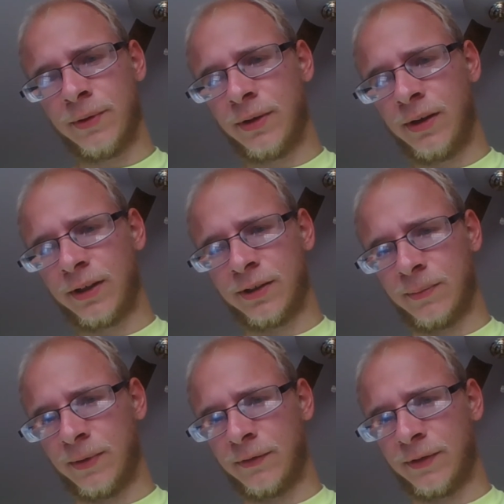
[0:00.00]
to talk to
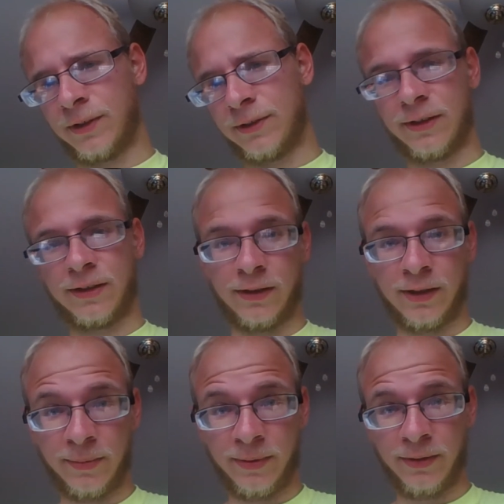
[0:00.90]
my friends like
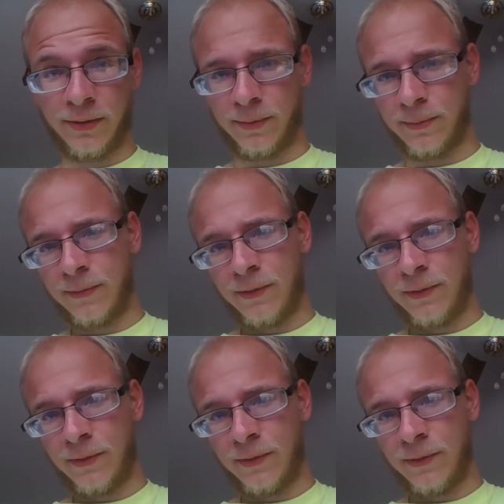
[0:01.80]
Libby or